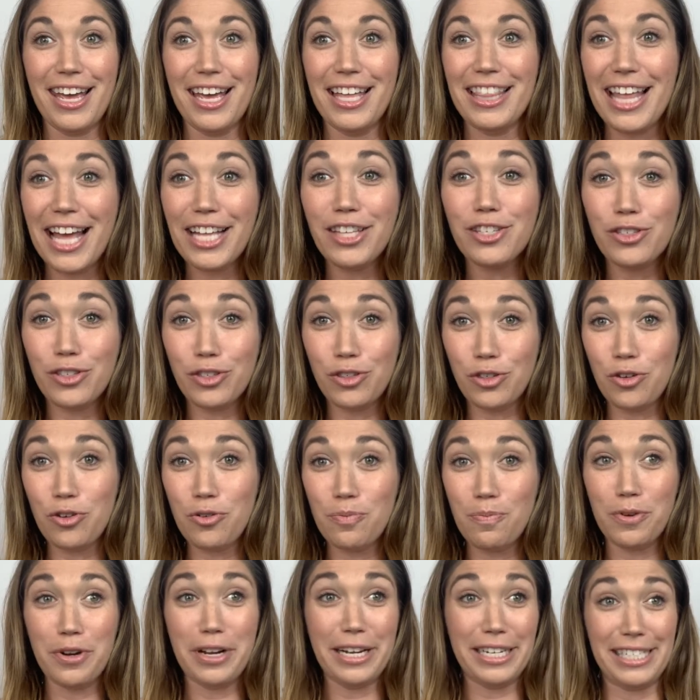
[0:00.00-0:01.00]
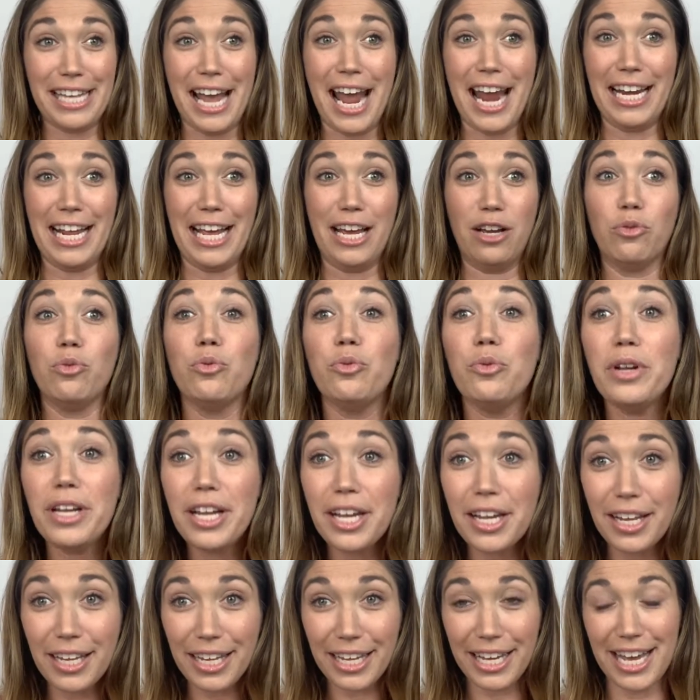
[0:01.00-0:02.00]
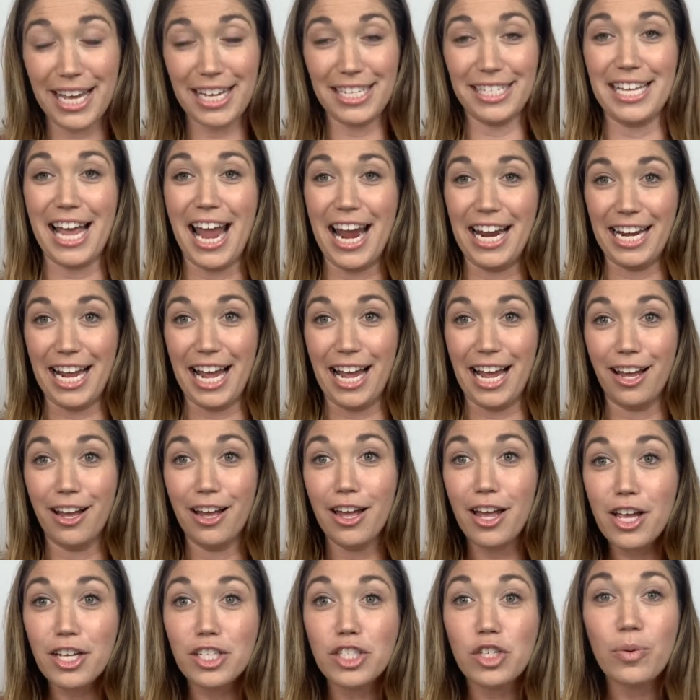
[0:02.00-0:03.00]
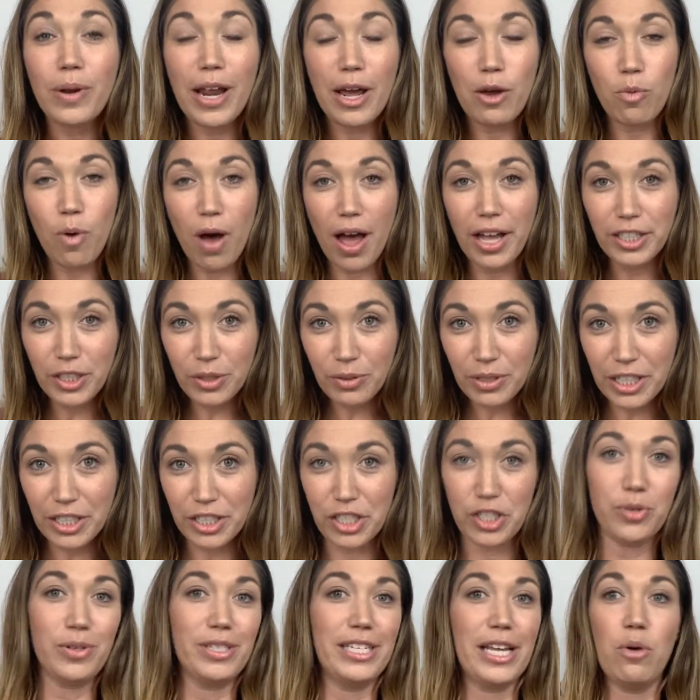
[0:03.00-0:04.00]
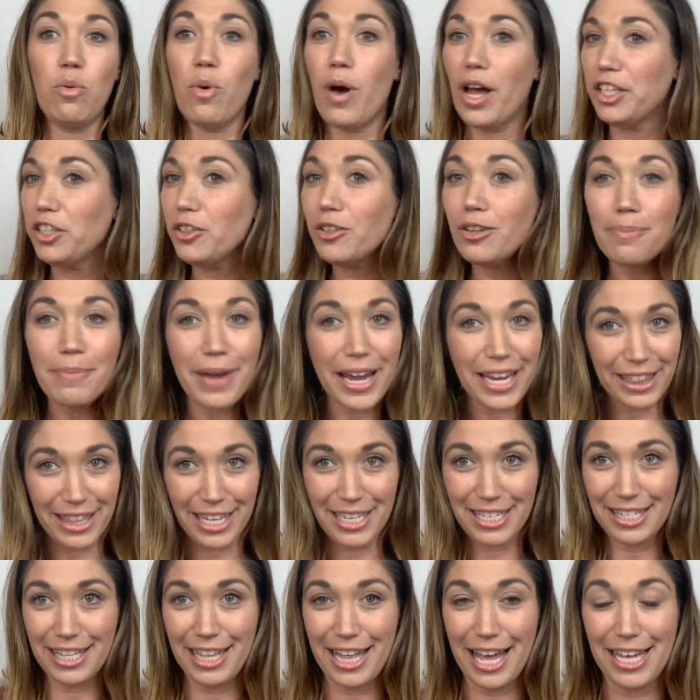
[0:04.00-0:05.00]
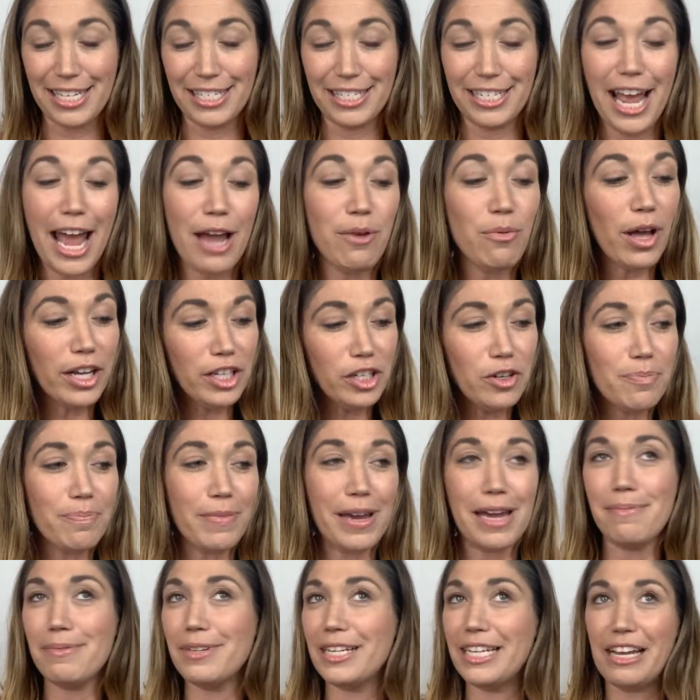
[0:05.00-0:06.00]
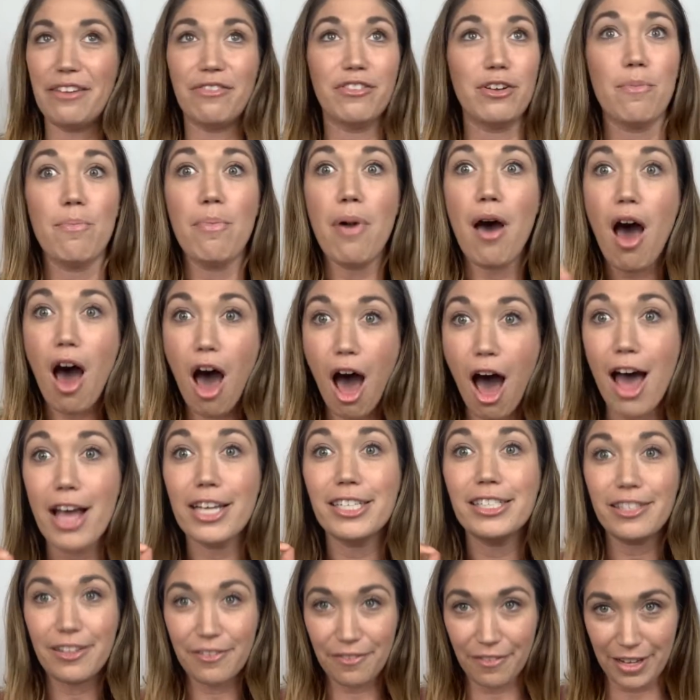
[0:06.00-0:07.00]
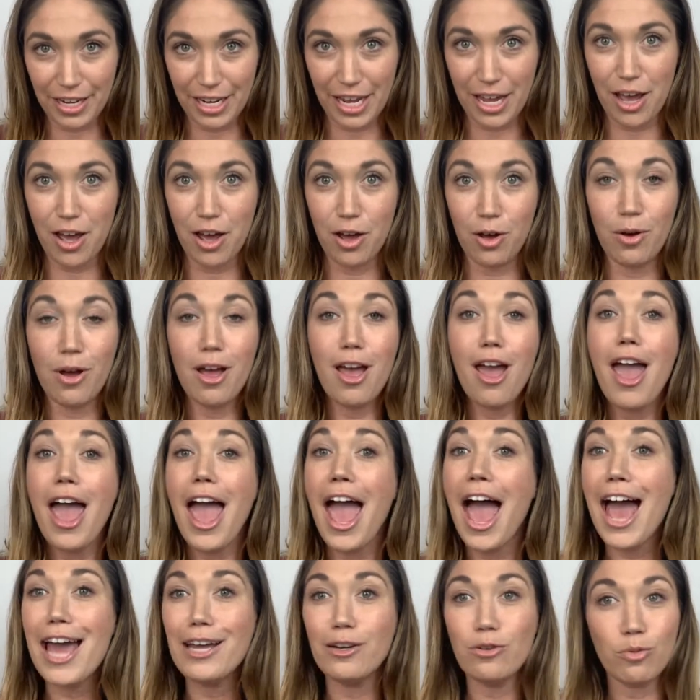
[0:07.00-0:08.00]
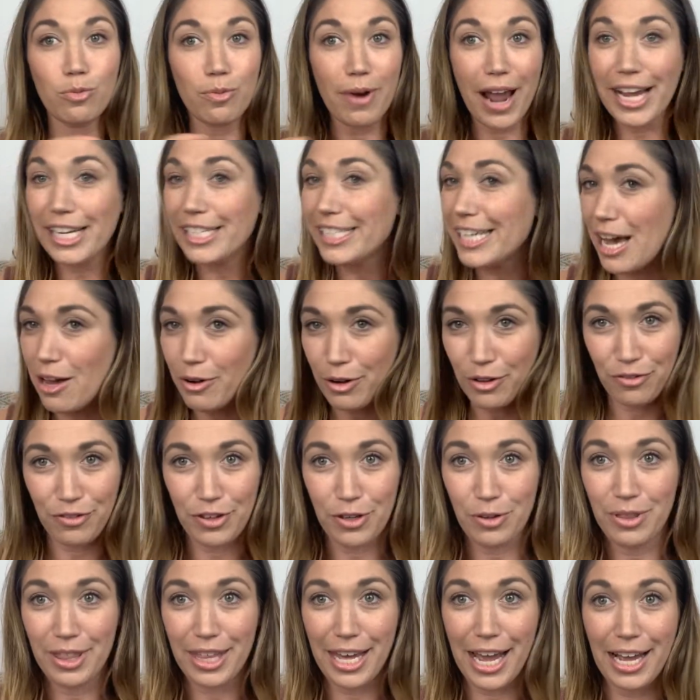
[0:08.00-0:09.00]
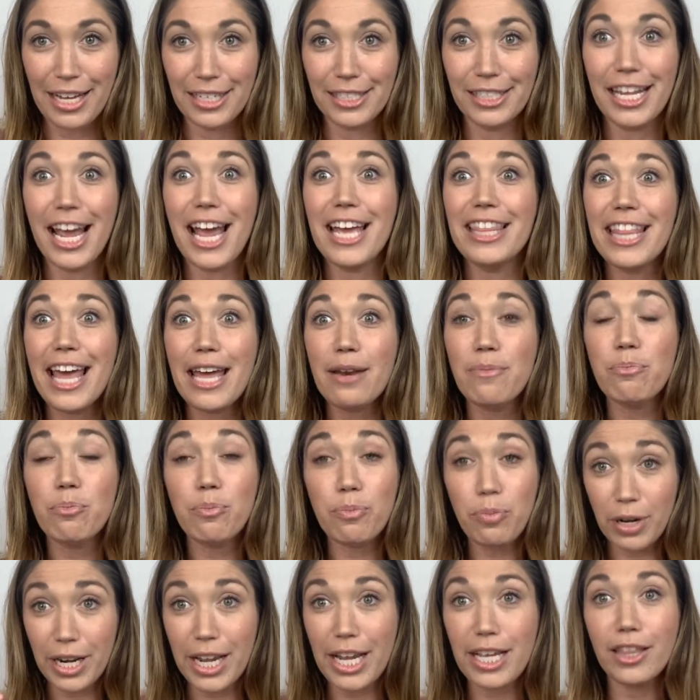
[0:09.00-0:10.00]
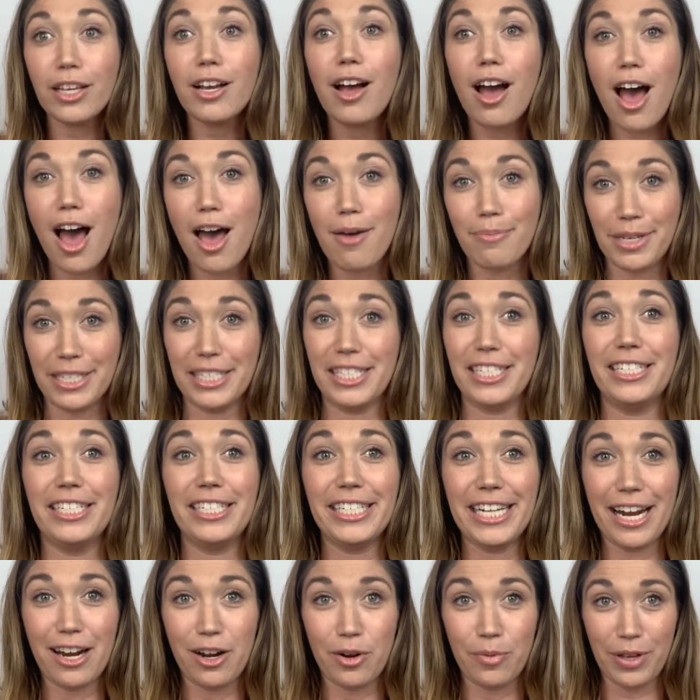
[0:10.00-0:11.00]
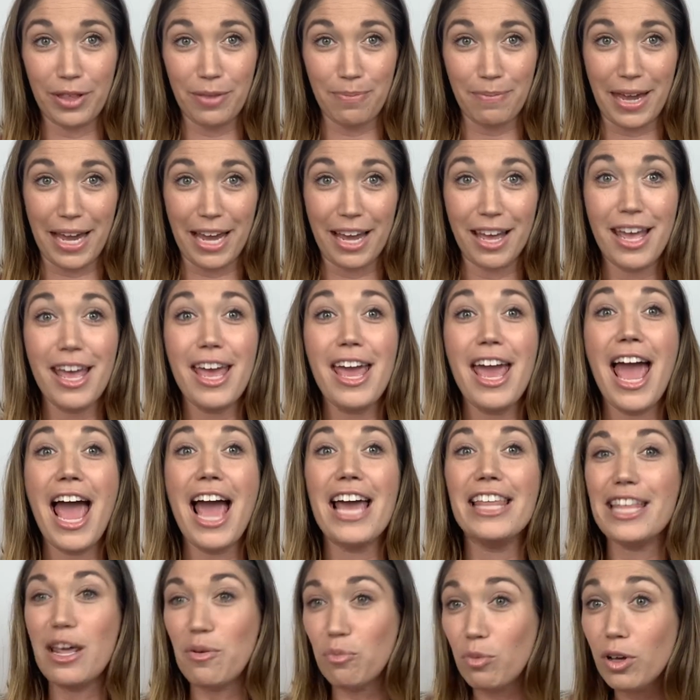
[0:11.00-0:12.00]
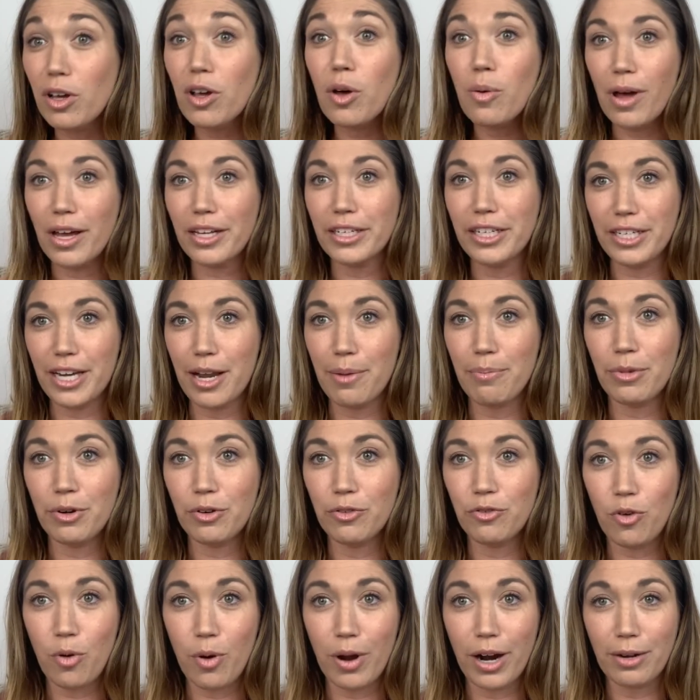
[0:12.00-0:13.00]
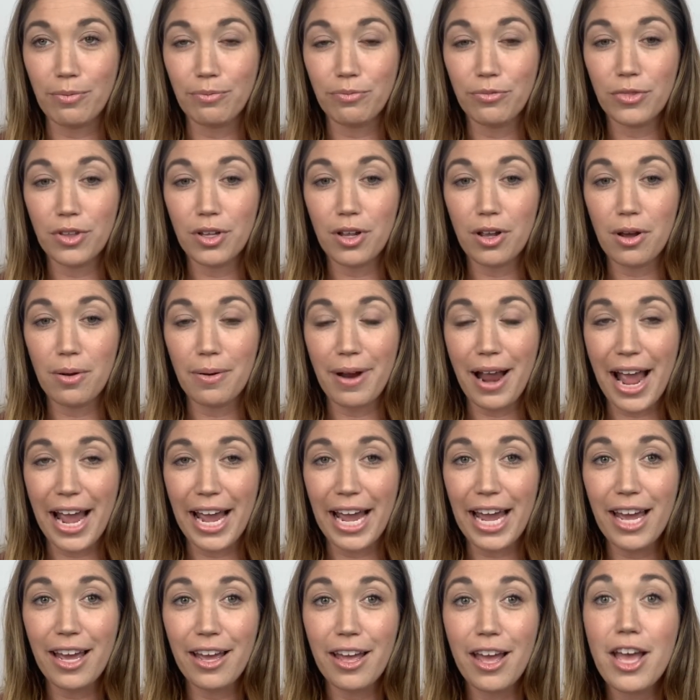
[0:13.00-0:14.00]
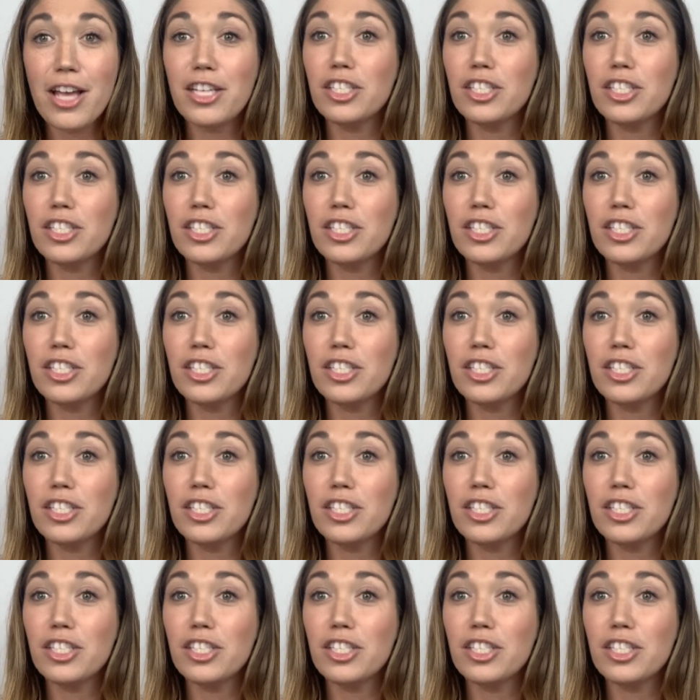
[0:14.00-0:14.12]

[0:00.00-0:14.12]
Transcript: And that's super exciting, really exciting. So what I want you to do is I want you to make this list. I want you maybe to even pause the video and write down a few things and then put it in the comments and share it with me. And then we'll go on to number 4, all right?